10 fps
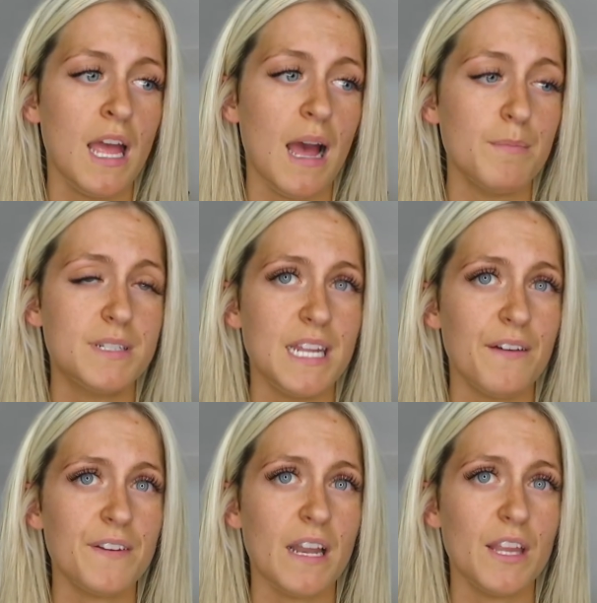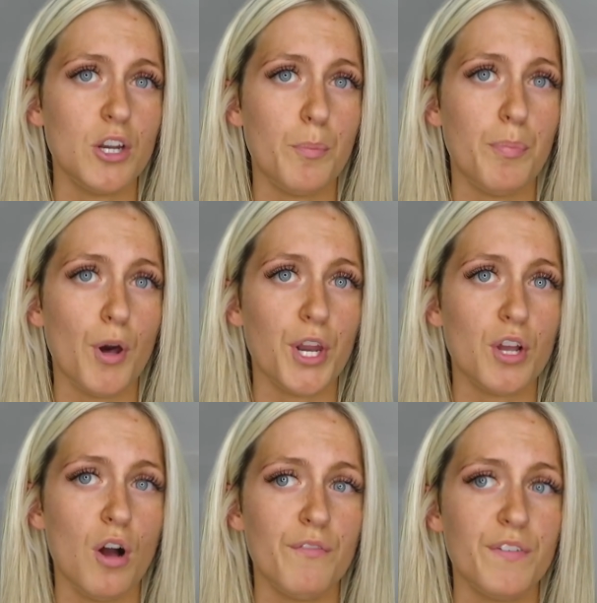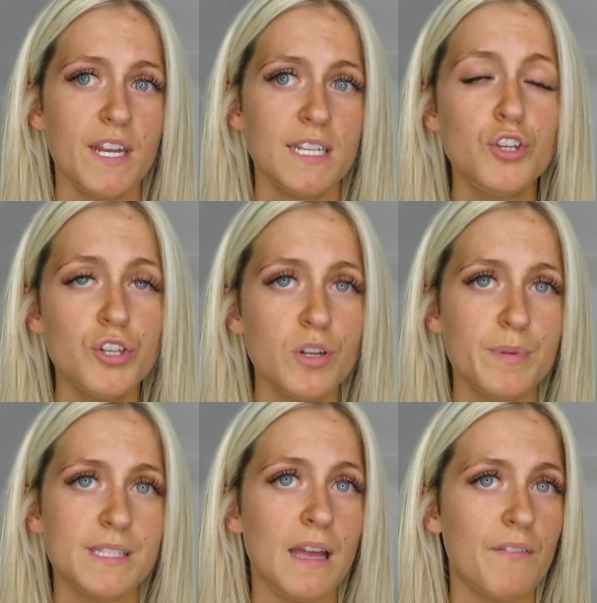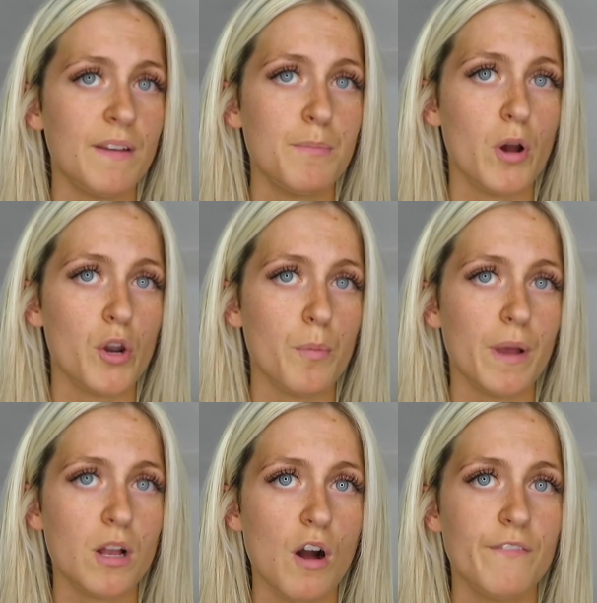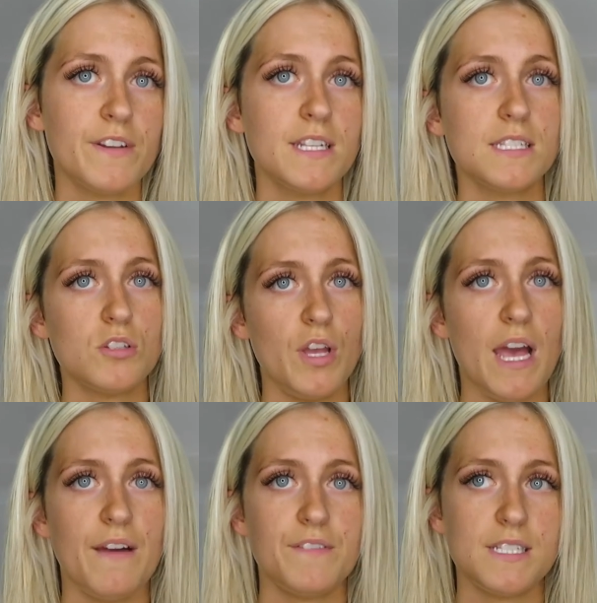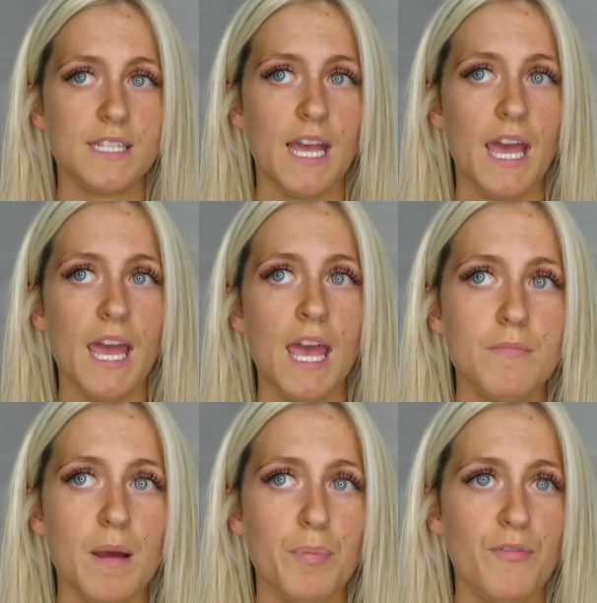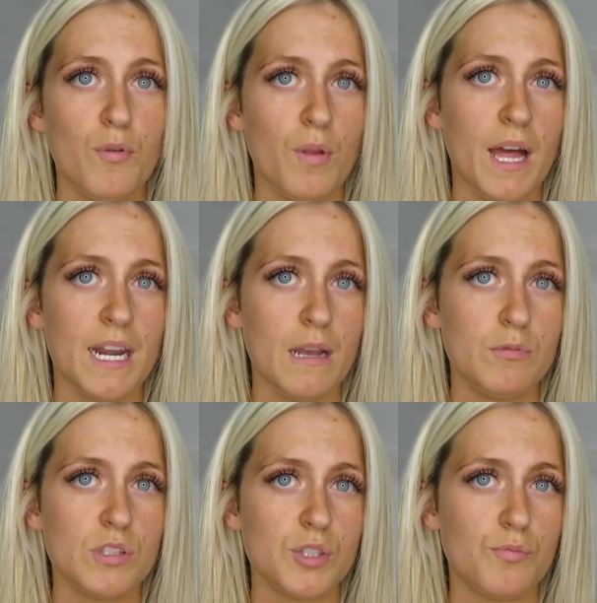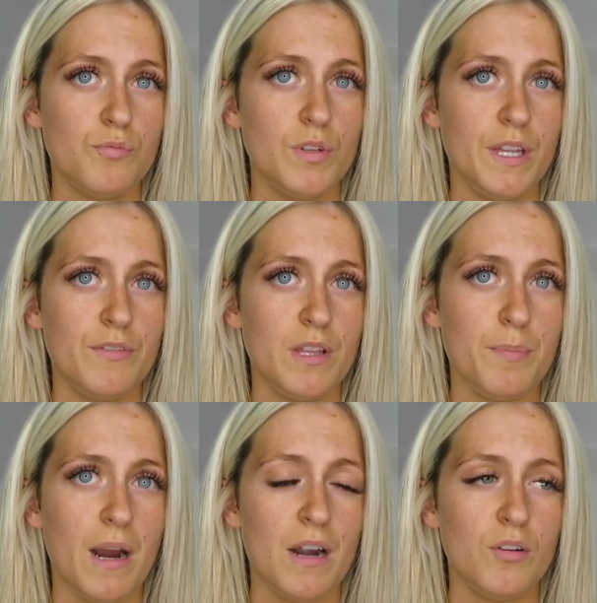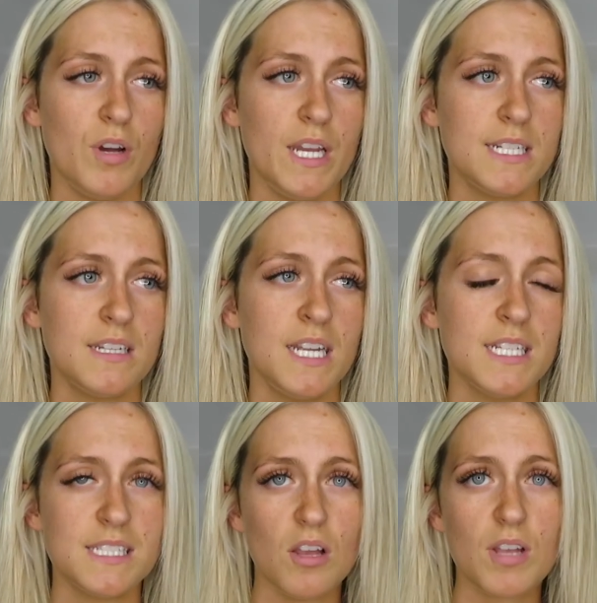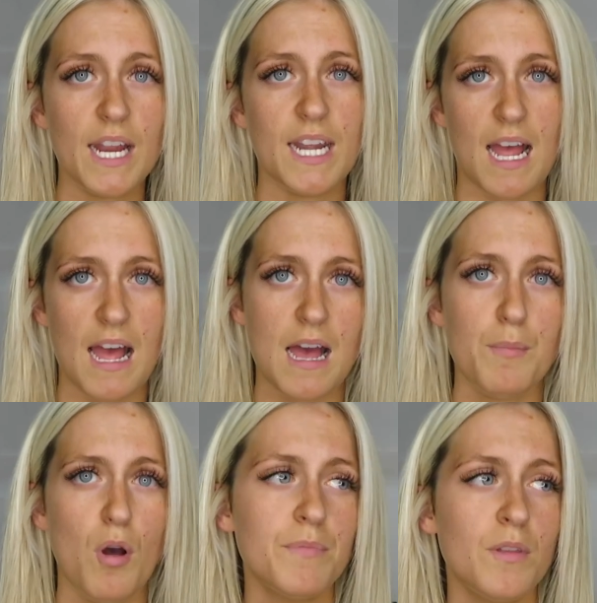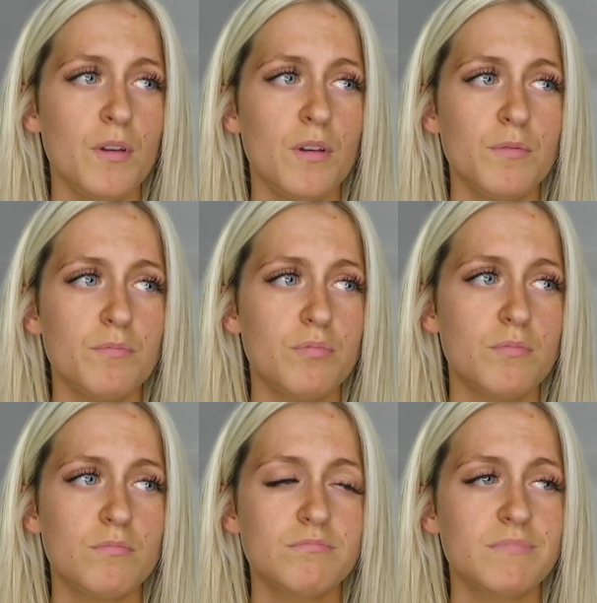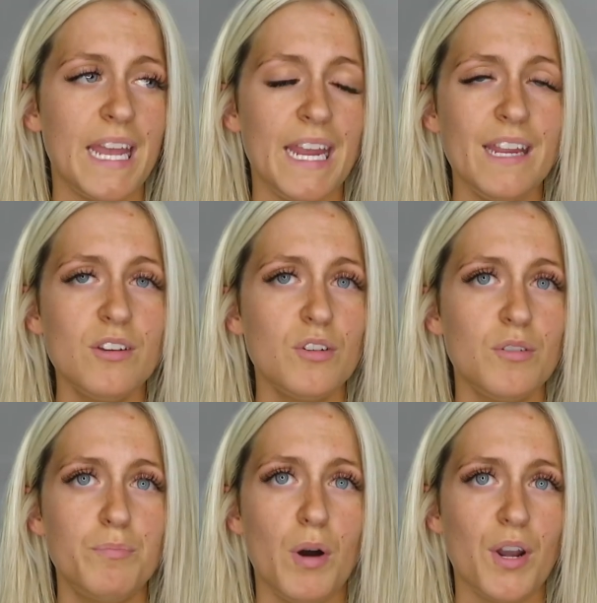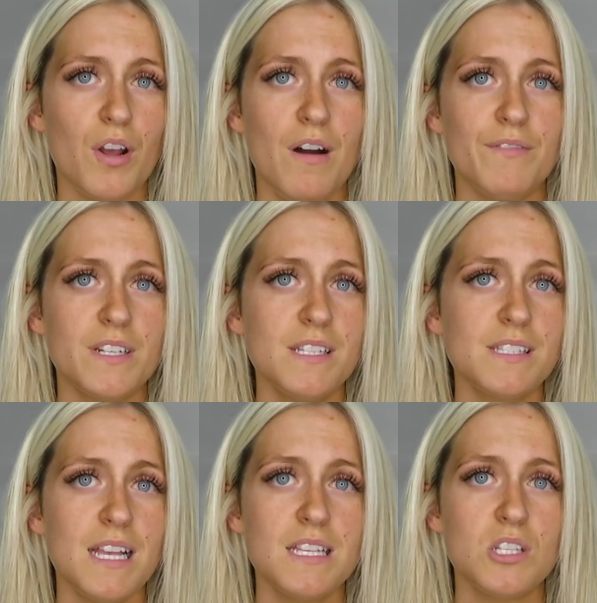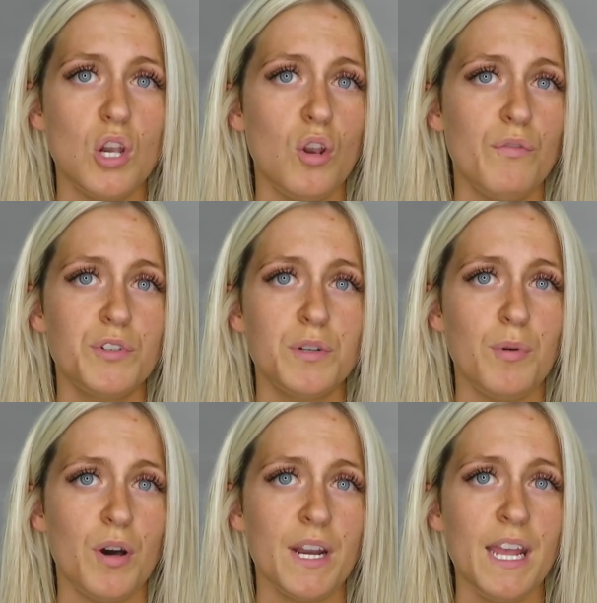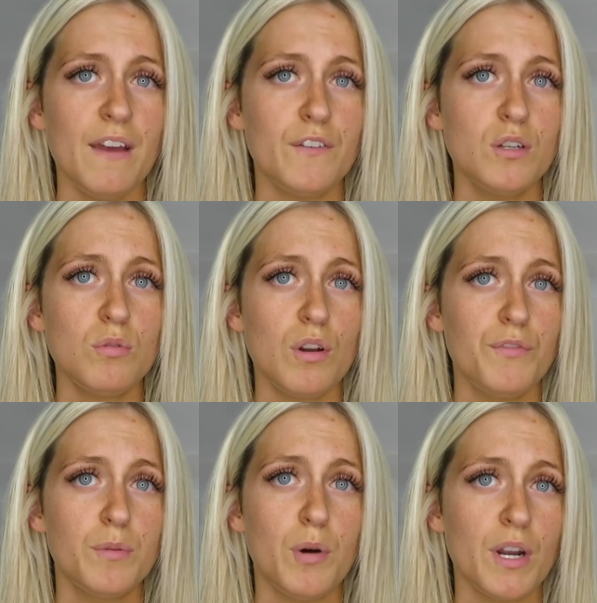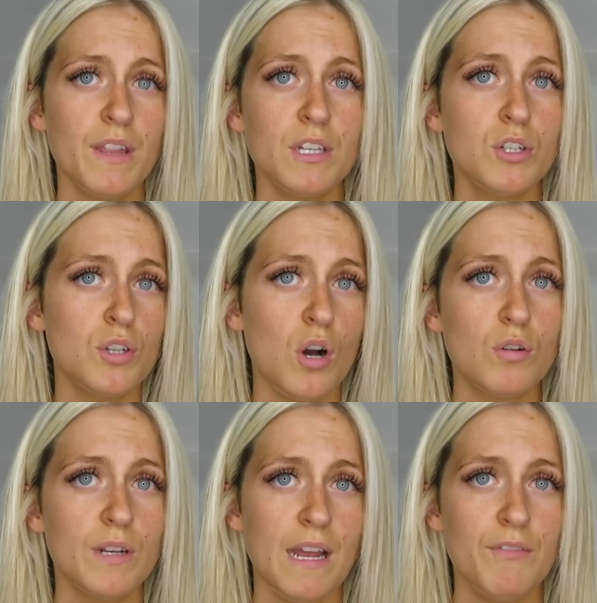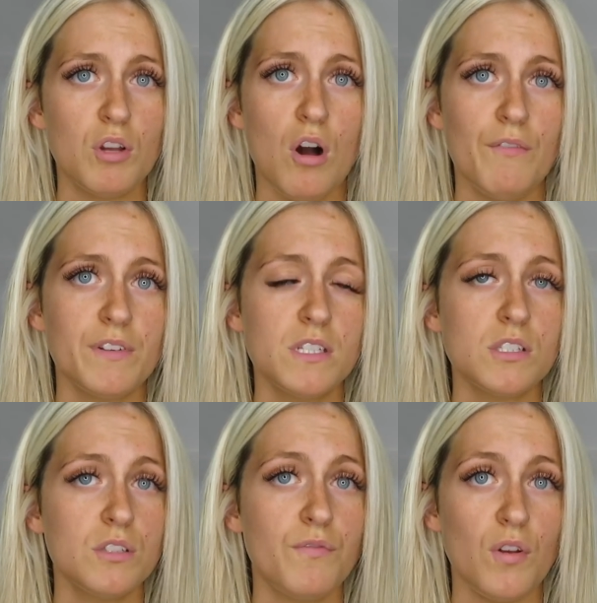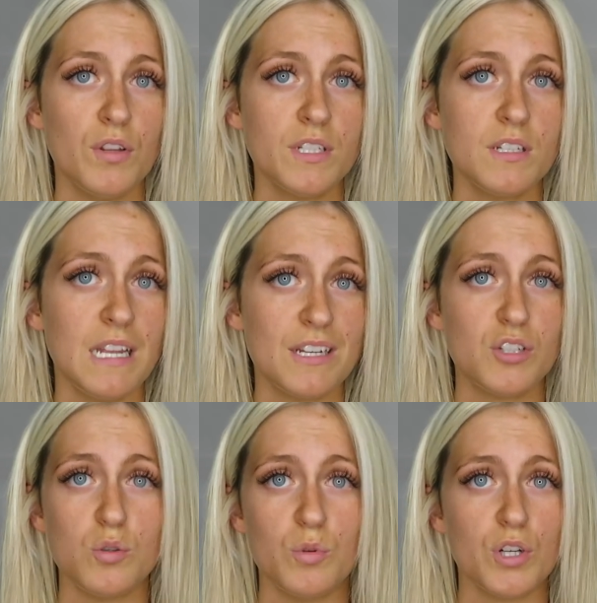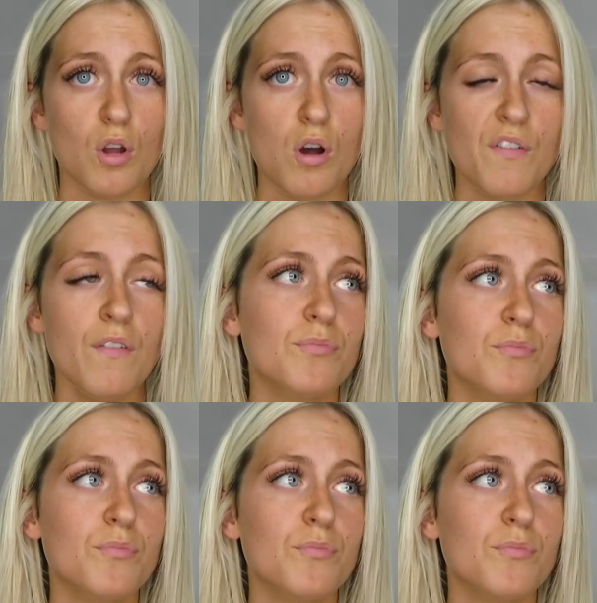I'm definitely not body confident. YouTube has definitely brought up my confidence now, I have to say. Before that I was like really paranoid. Still kind of am. The key to body confidence is loving your body. If you don't love your body, then you're not going to have the confidence and like showing it off.